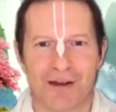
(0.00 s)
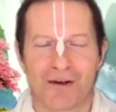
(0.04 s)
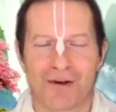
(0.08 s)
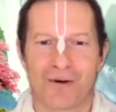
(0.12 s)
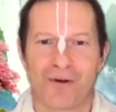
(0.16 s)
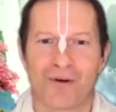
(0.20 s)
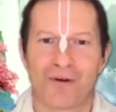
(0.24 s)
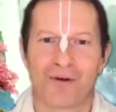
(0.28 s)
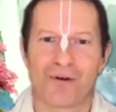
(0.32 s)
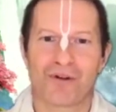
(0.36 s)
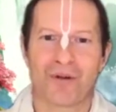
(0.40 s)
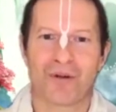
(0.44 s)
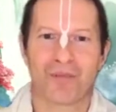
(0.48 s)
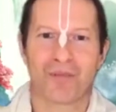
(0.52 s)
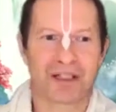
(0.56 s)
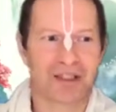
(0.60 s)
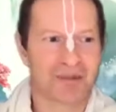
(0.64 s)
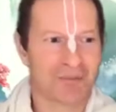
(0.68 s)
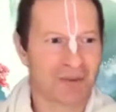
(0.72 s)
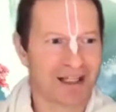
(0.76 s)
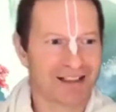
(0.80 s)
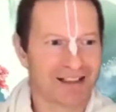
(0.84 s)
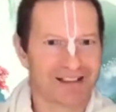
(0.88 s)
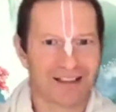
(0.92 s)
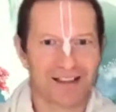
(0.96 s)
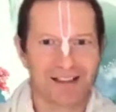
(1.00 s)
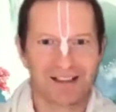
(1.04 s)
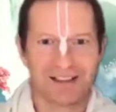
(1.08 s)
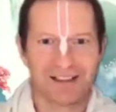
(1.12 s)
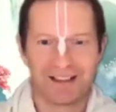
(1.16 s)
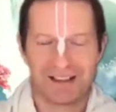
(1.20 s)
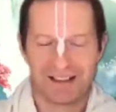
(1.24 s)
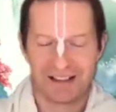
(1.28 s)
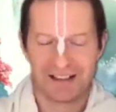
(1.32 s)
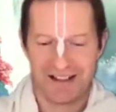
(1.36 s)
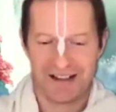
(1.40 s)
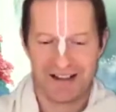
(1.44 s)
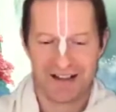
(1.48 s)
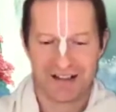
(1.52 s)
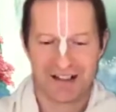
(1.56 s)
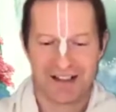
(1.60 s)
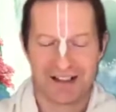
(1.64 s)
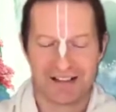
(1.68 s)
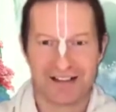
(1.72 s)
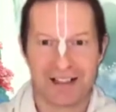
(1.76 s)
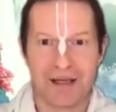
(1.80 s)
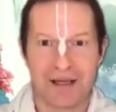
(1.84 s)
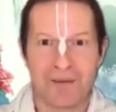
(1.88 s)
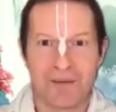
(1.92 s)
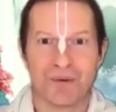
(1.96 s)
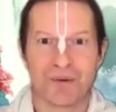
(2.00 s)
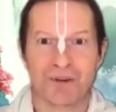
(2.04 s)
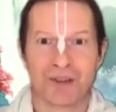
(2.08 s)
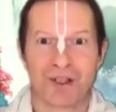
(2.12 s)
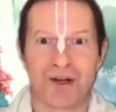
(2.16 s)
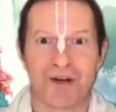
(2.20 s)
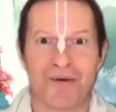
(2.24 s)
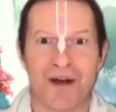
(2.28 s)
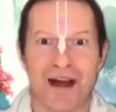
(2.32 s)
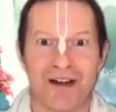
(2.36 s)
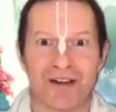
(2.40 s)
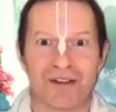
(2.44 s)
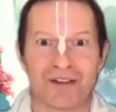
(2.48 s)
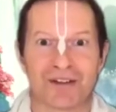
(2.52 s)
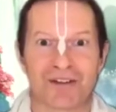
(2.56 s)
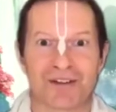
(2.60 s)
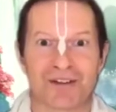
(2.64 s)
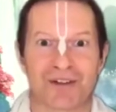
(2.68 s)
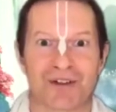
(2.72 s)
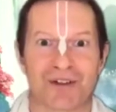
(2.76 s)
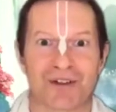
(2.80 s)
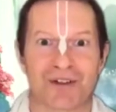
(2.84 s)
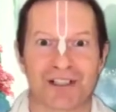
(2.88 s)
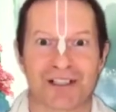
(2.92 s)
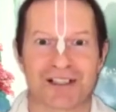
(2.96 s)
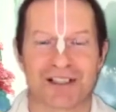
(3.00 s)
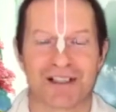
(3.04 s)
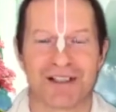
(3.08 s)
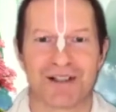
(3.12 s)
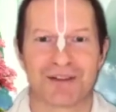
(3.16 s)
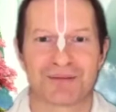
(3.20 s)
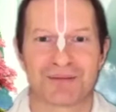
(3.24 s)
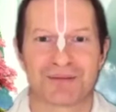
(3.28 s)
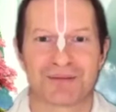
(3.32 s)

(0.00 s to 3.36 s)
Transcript: All the bridge buses assembled around Krishna.